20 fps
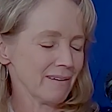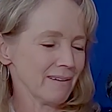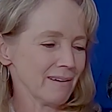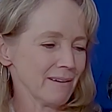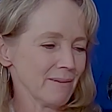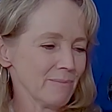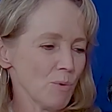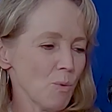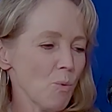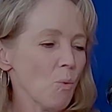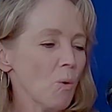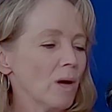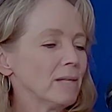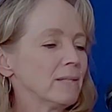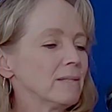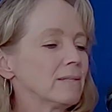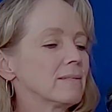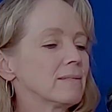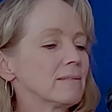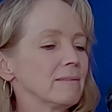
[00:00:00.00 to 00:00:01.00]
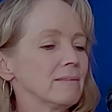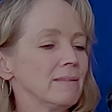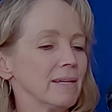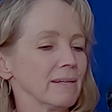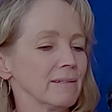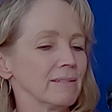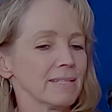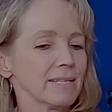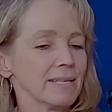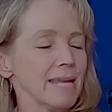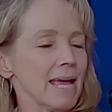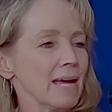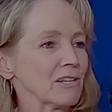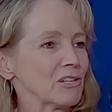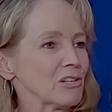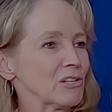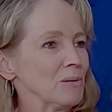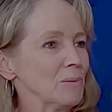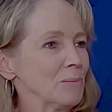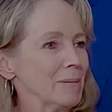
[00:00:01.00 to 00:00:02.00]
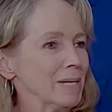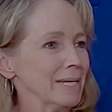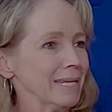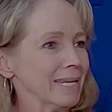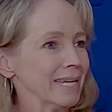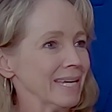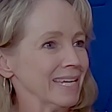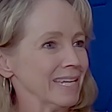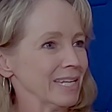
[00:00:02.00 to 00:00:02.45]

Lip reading: once there is national media